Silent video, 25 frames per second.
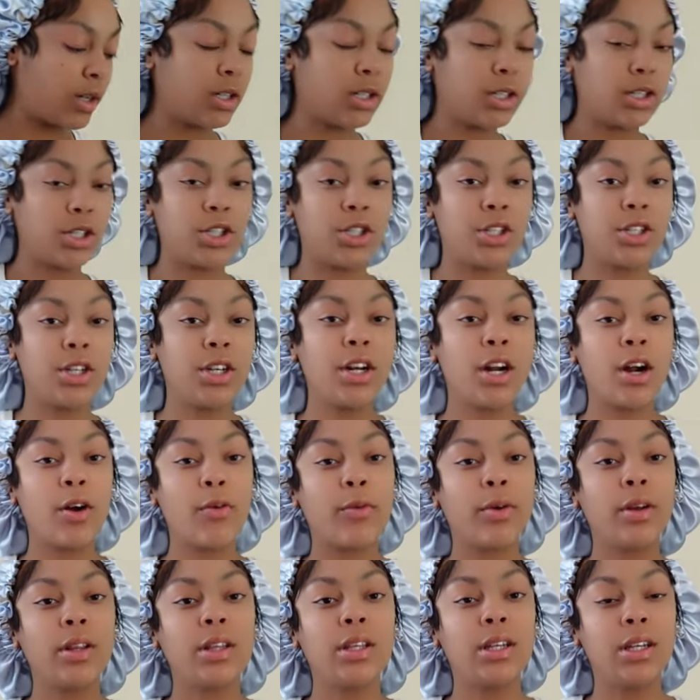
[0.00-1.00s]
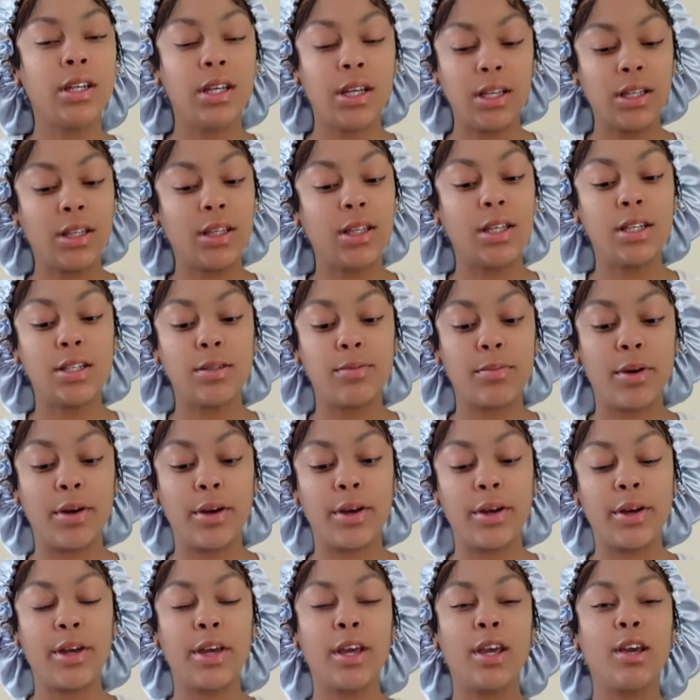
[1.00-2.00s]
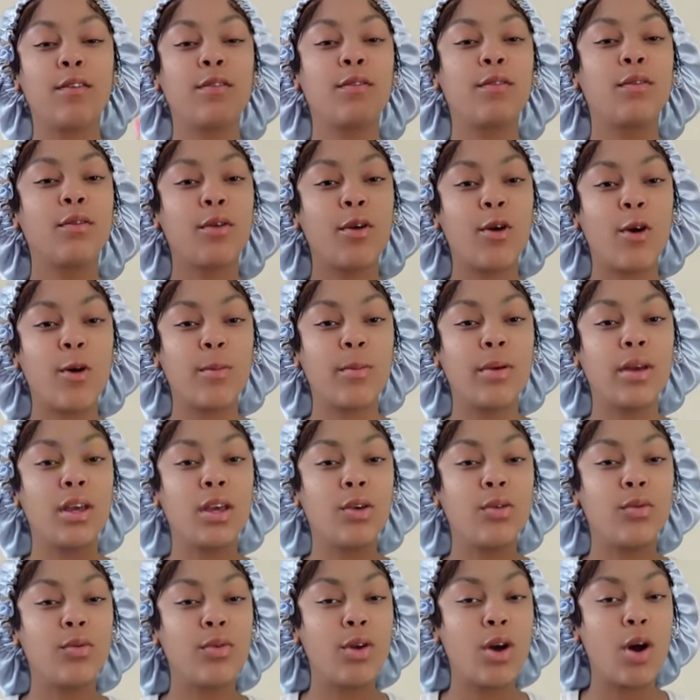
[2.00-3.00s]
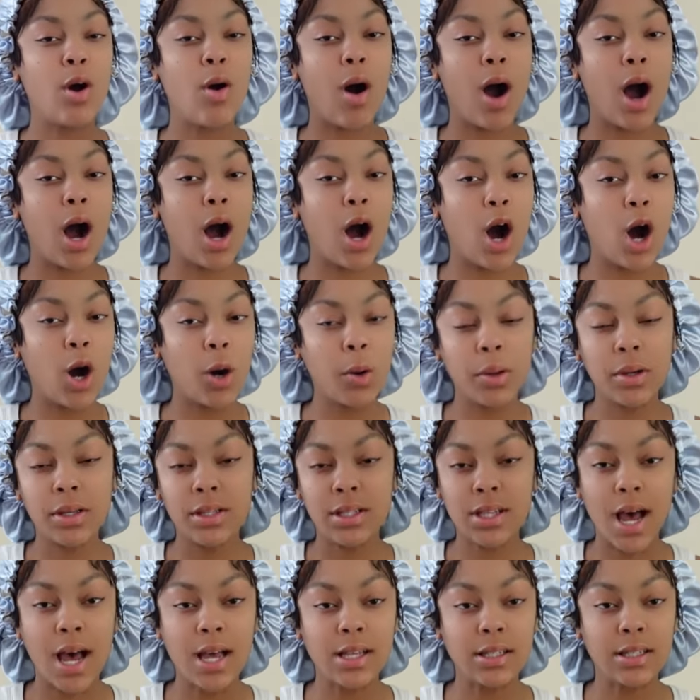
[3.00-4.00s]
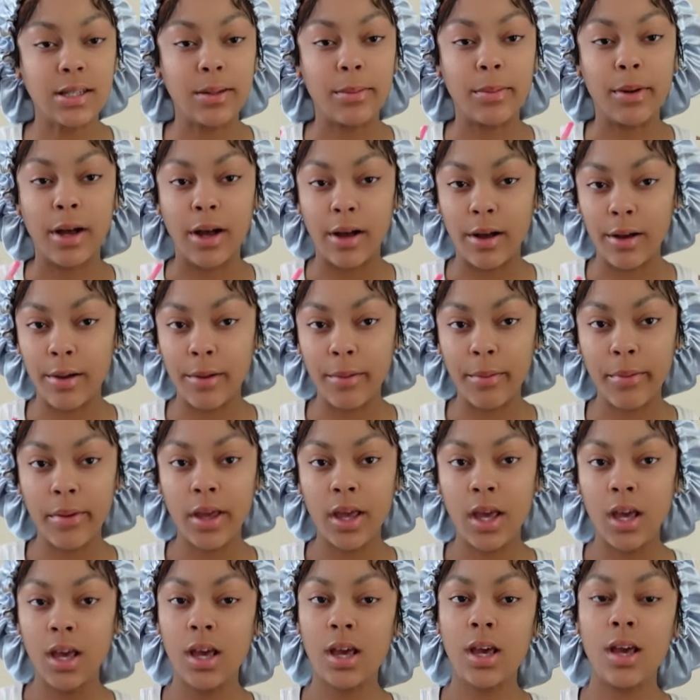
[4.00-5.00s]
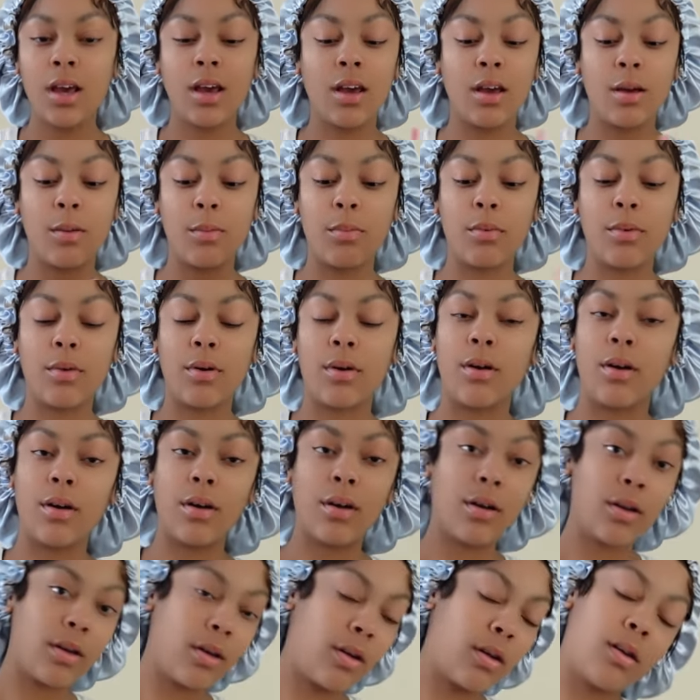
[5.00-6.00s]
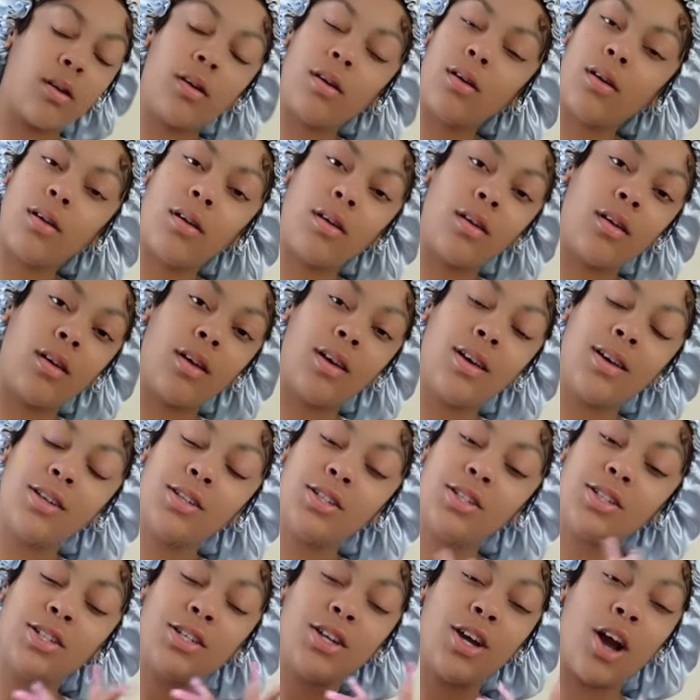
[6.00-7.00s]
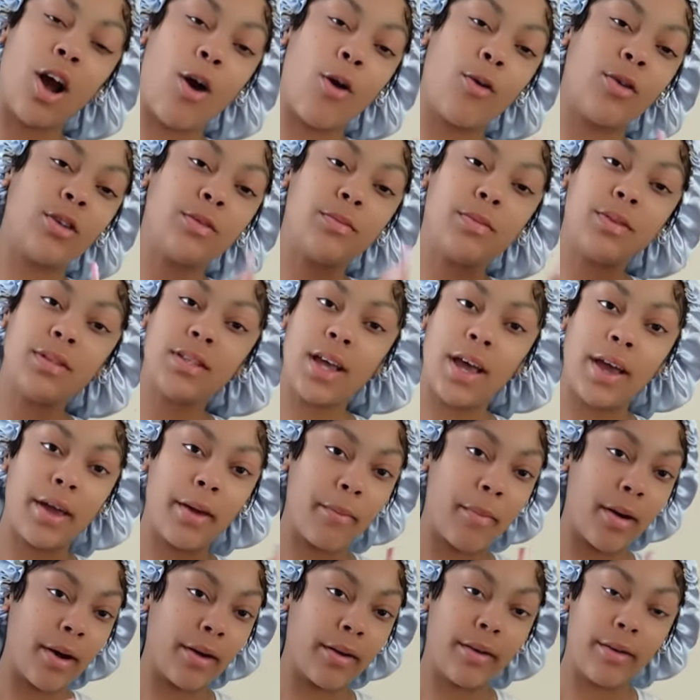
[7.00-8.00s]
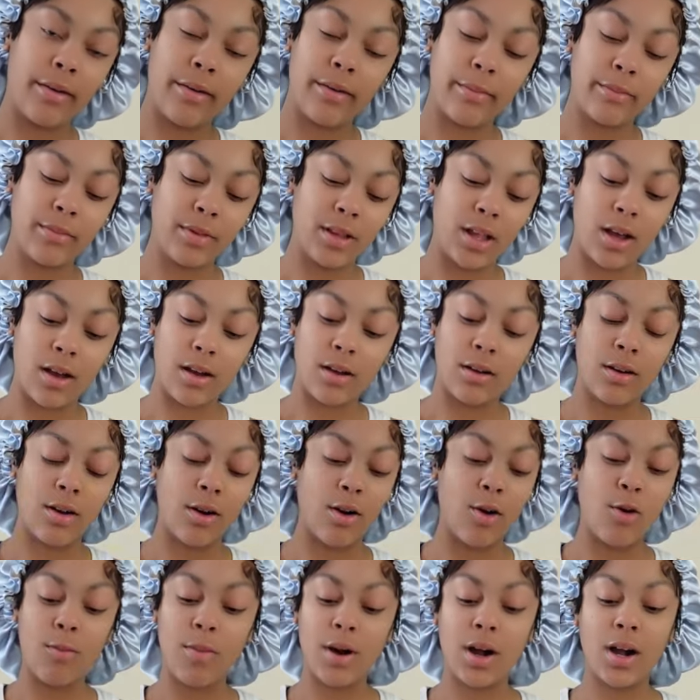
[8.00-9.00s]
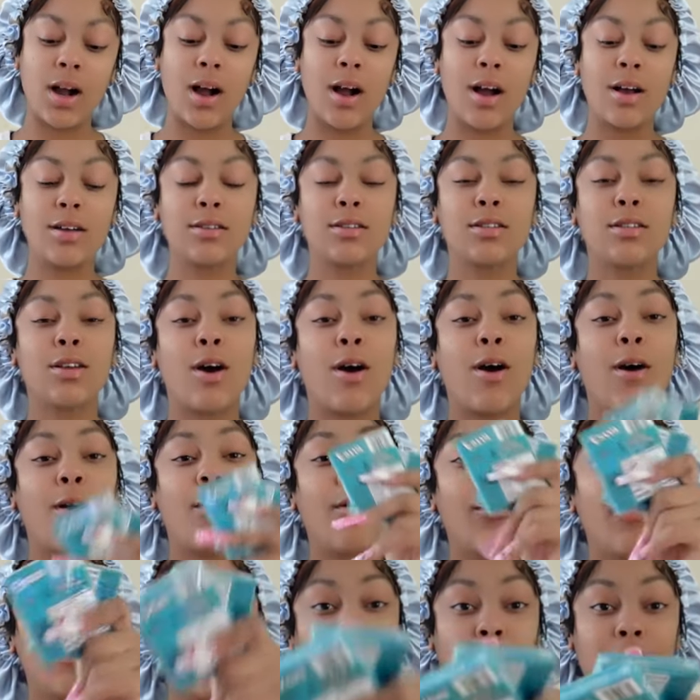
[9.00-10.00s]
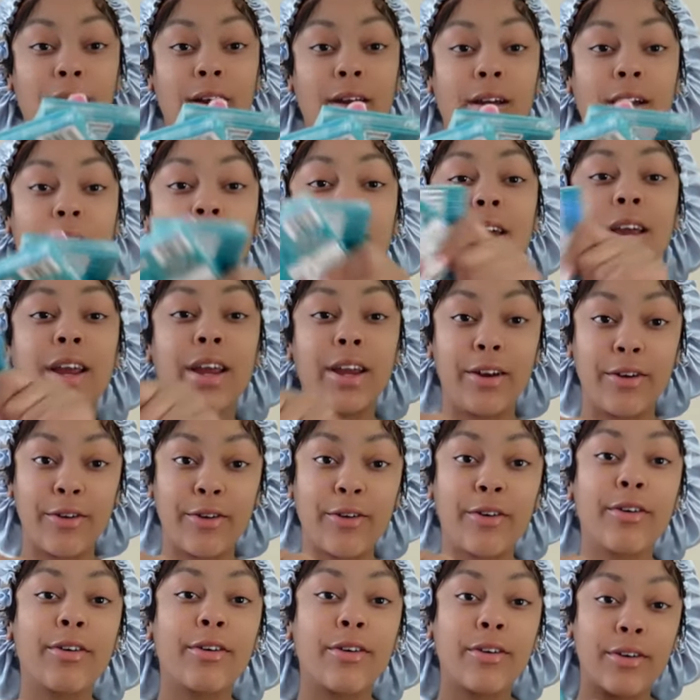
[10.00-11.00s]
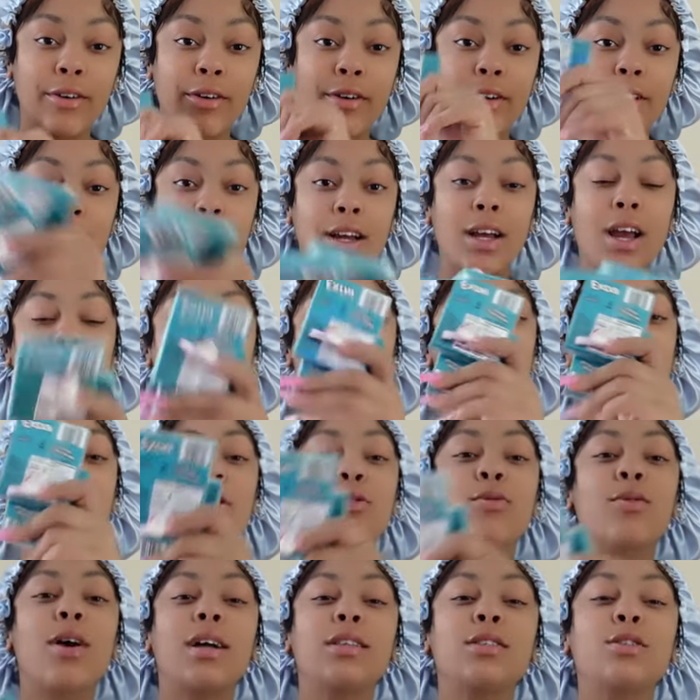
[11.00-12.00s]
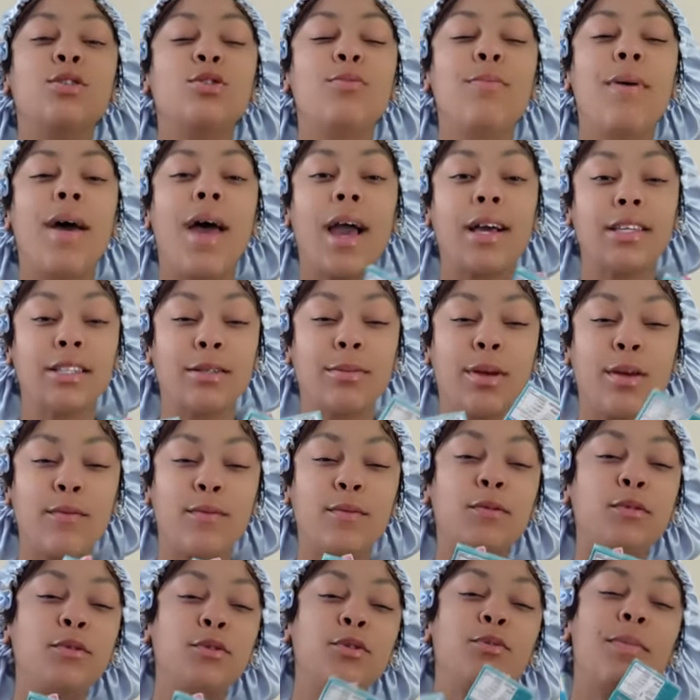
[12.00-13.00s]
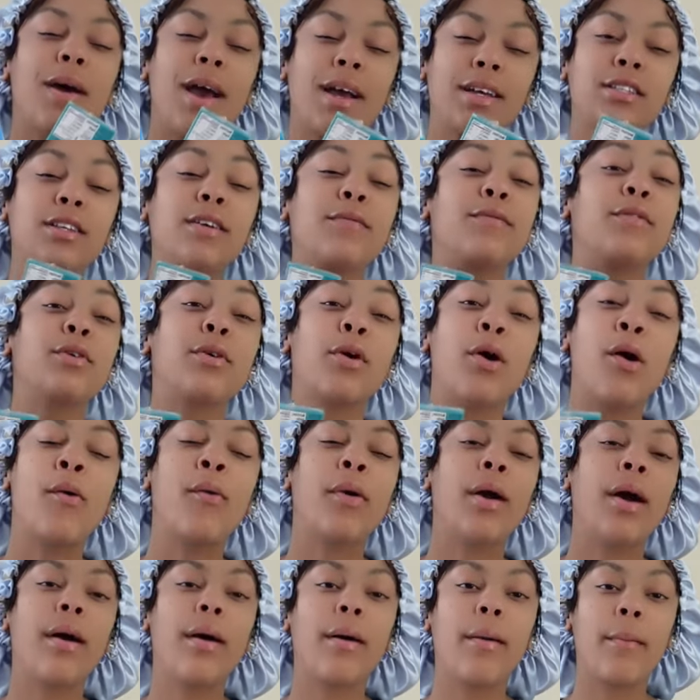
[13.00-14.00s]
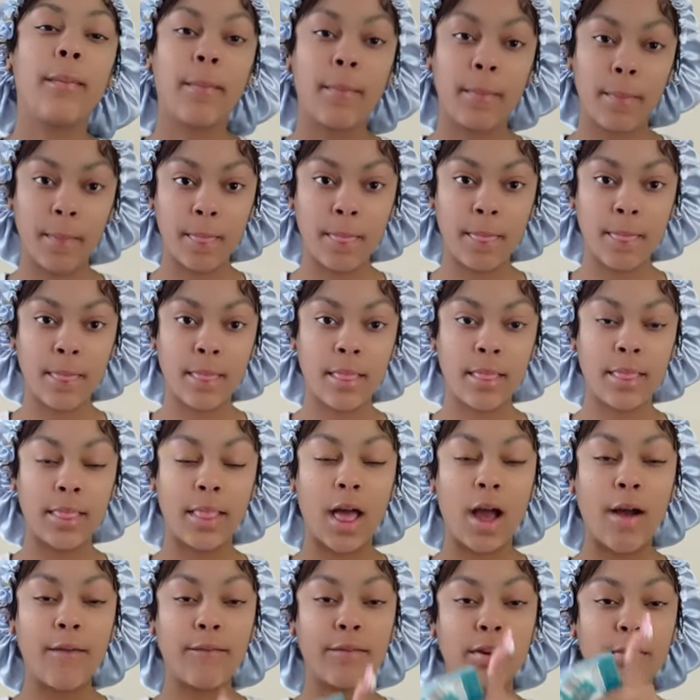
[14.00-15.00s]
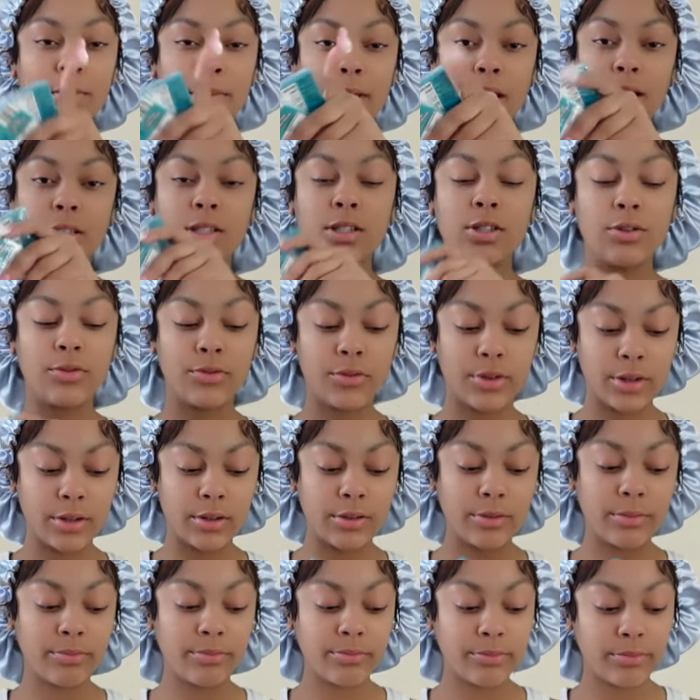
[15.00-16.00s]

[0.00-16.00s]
she don't really need this, but if you know me, you know I always got some gum. And bruh, she always be taking my gum. Like, oh my God, so here. You got two packs. I'm giving you two packs of your own gum. Now I'm gonna be asking you for gum.